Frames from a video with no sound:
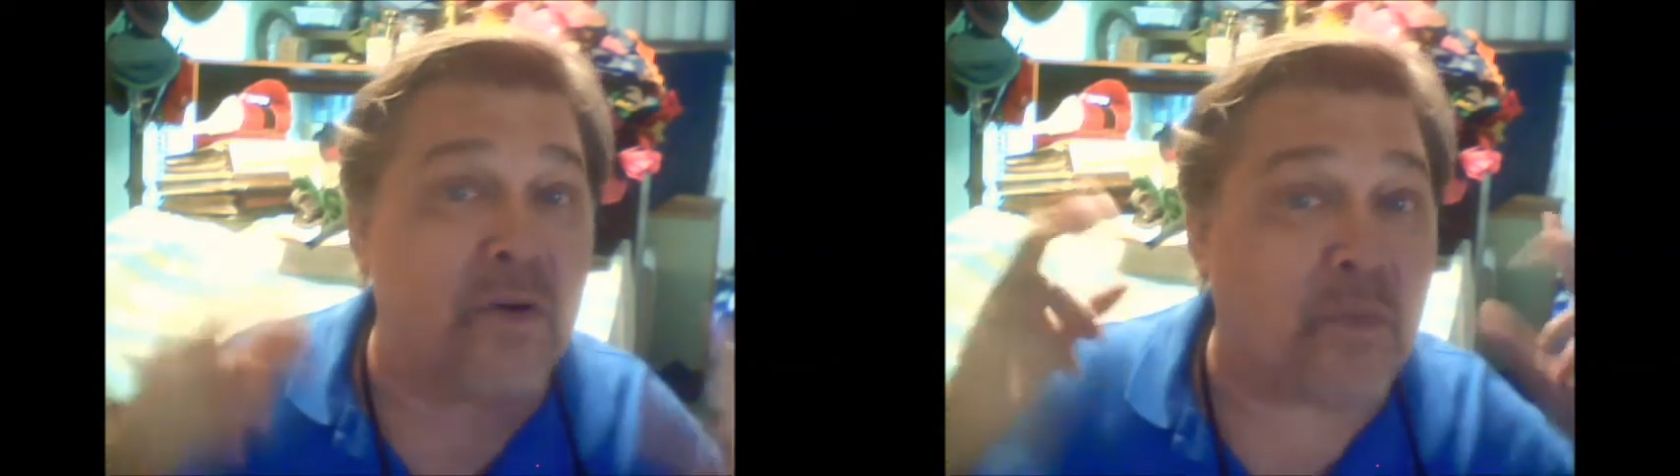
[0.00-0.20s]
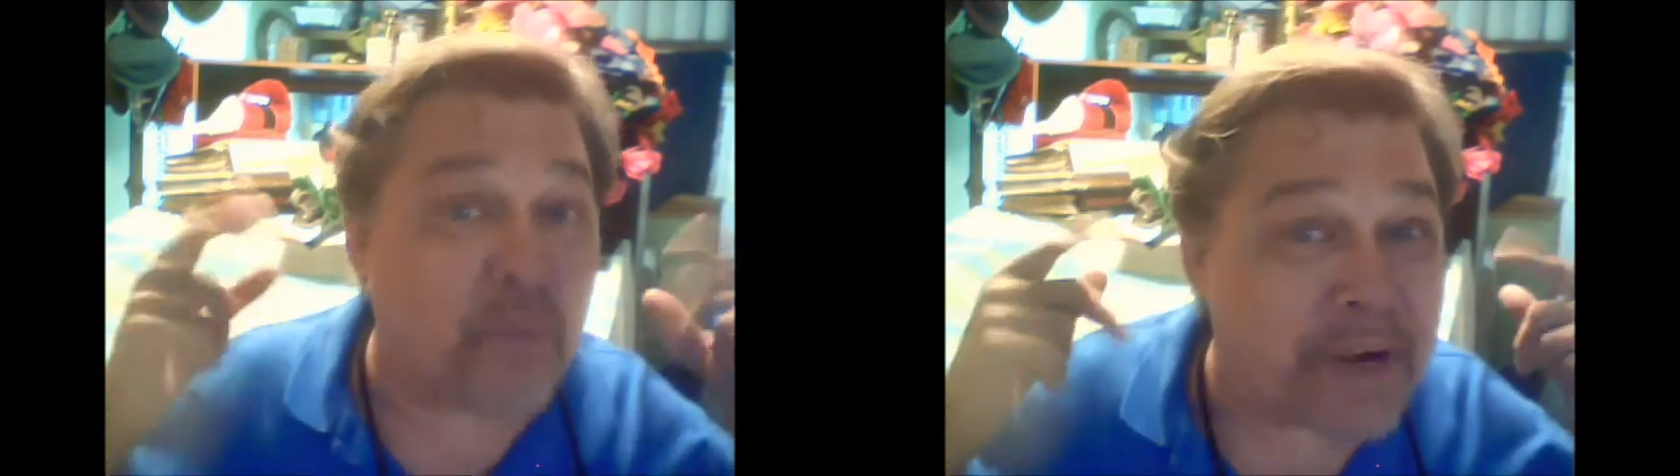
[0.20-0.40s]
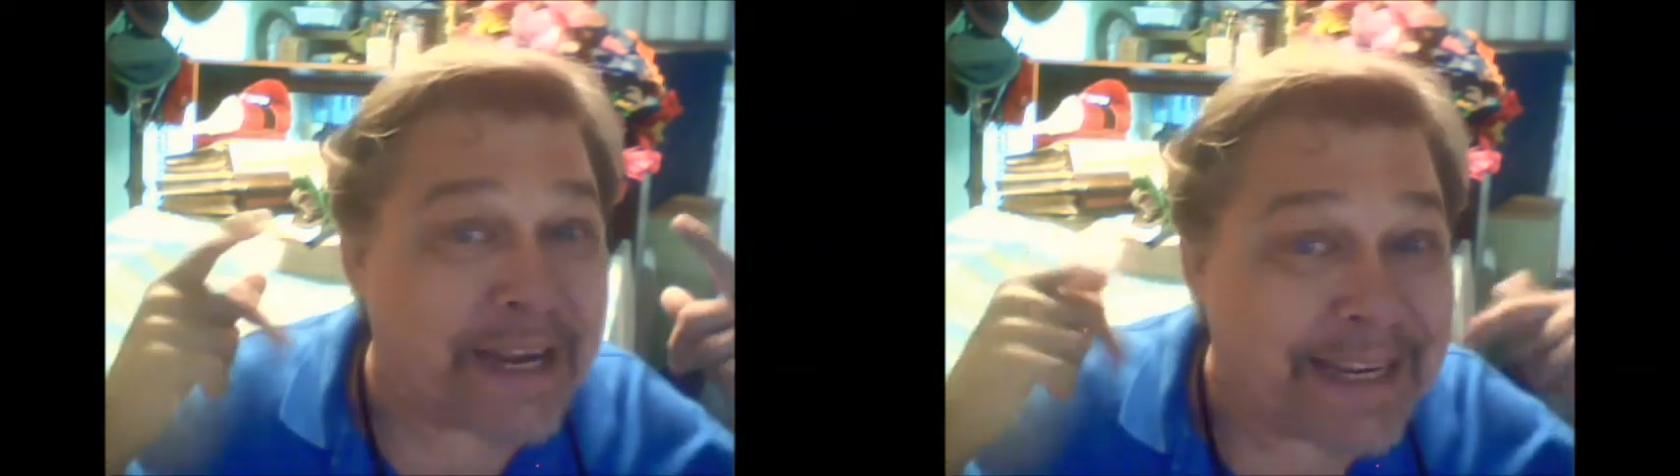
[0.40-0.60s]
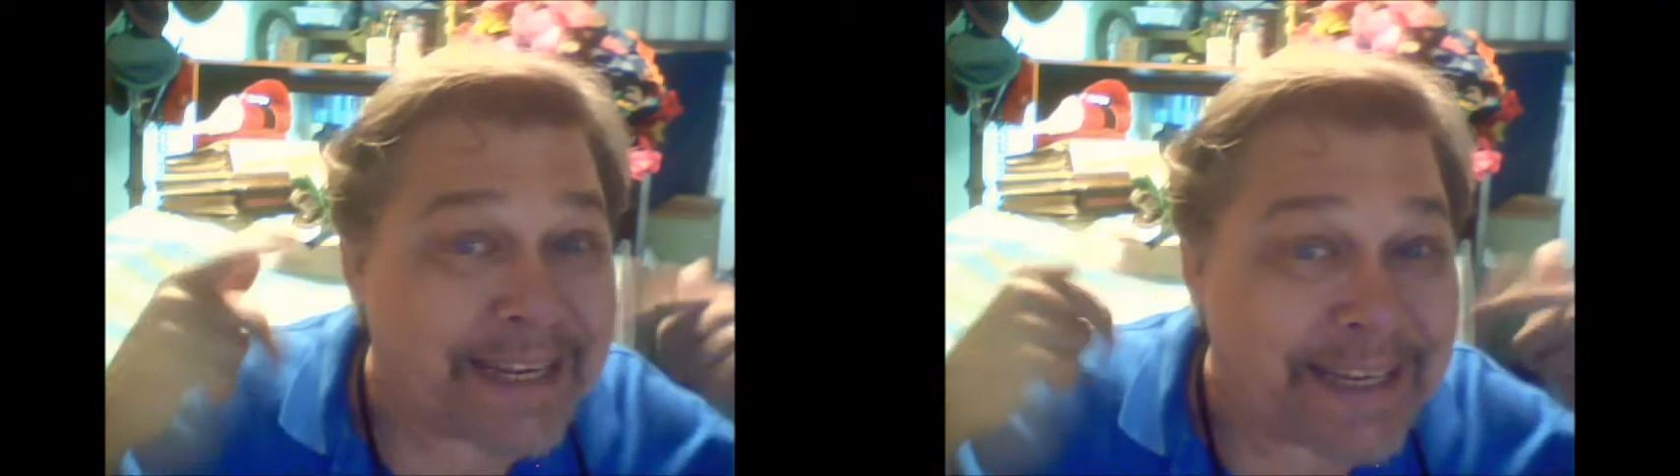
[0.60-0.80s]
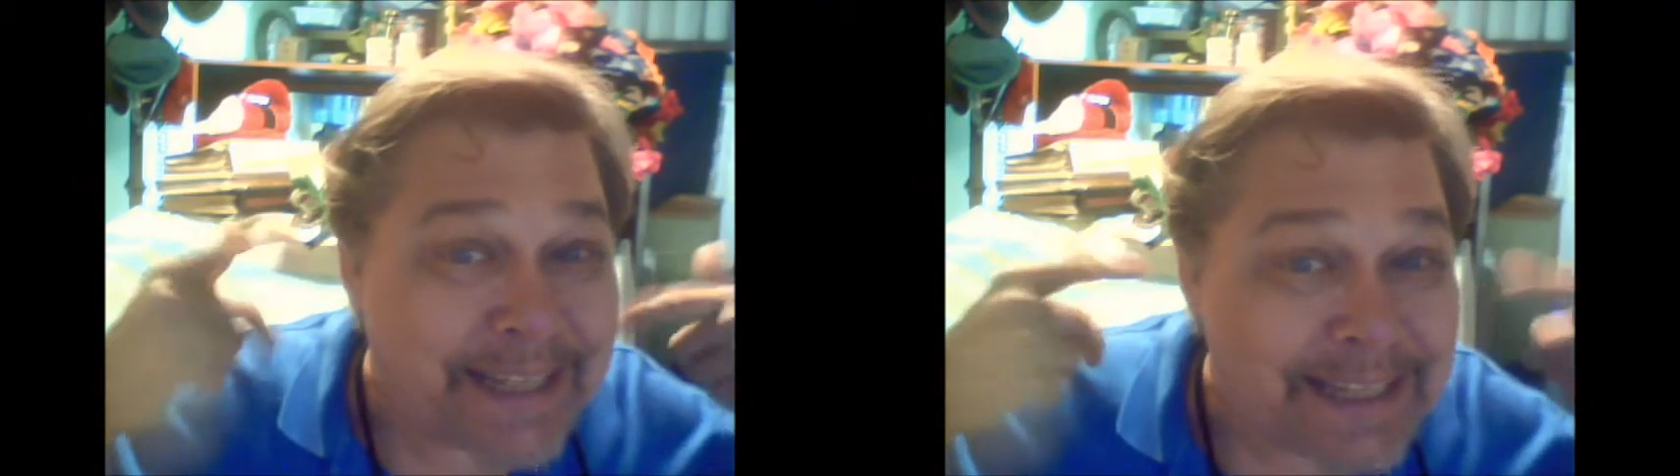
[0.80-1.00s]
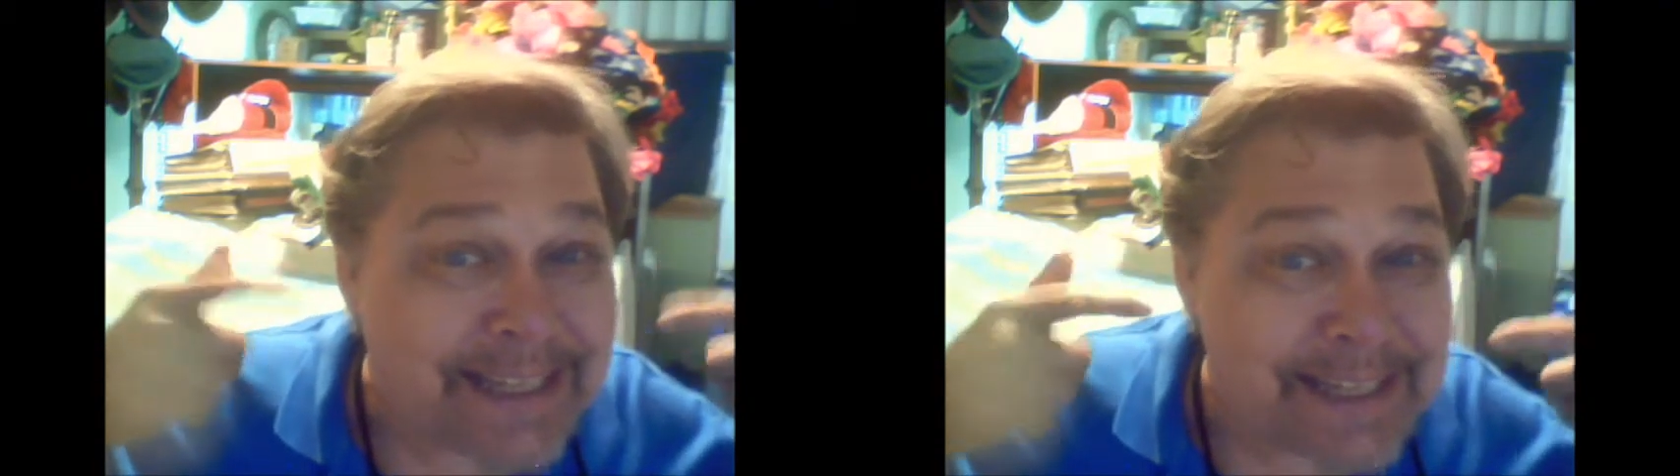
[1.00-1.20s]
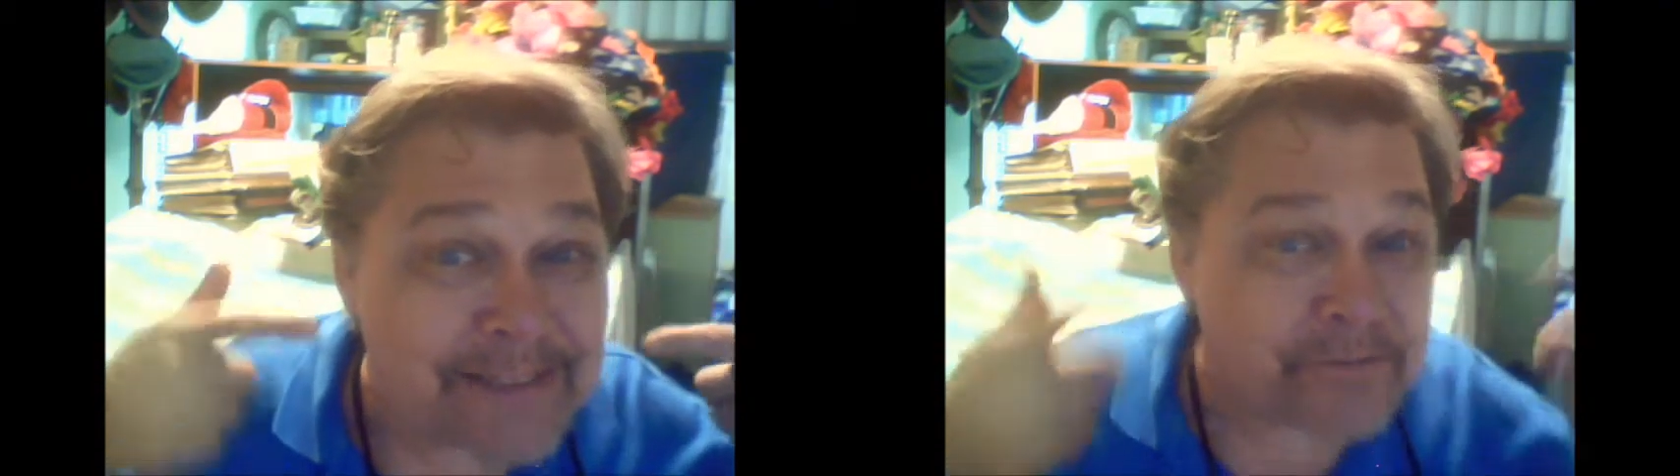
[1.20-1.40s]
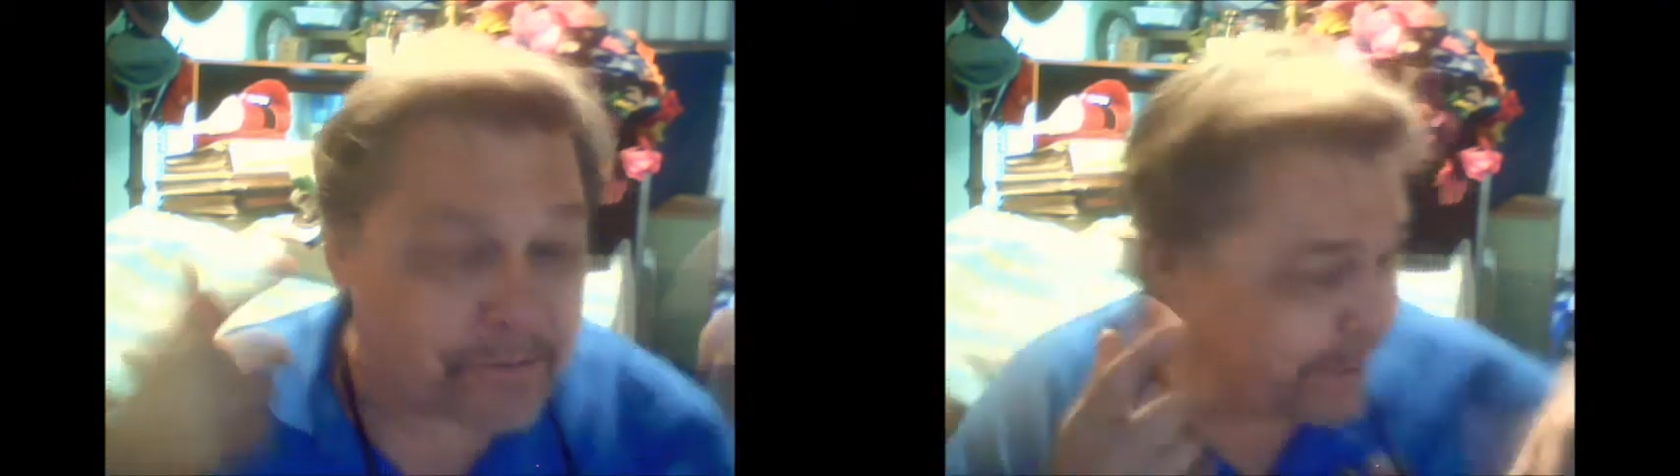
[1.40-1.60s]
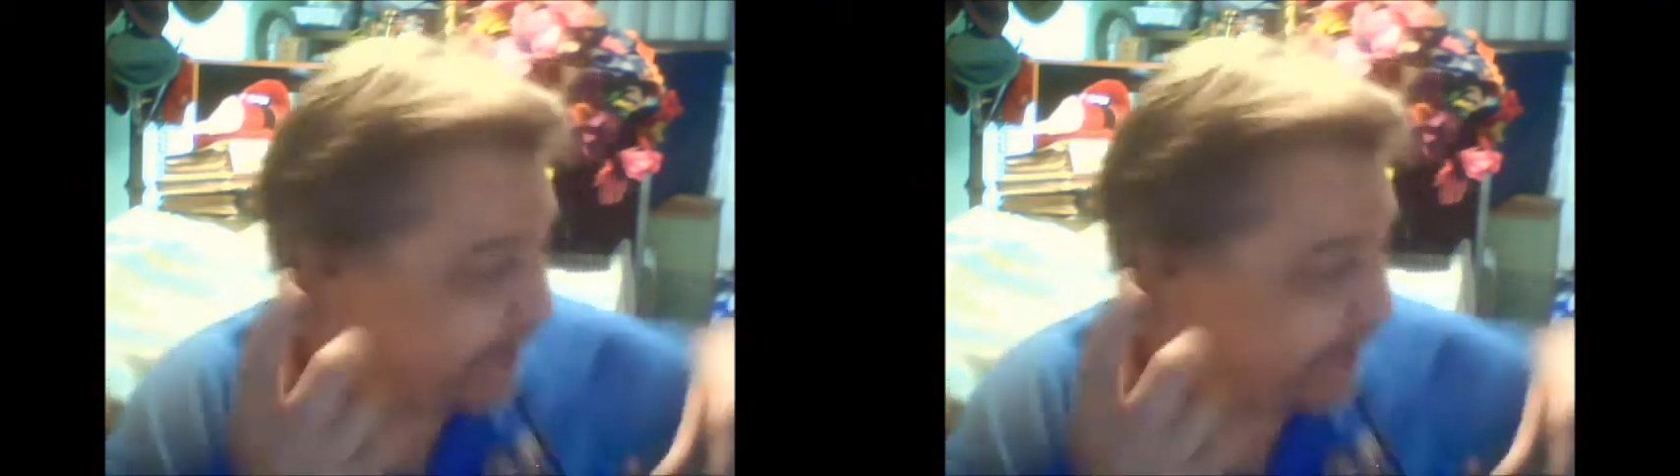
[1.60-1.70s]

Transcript: ring, ring.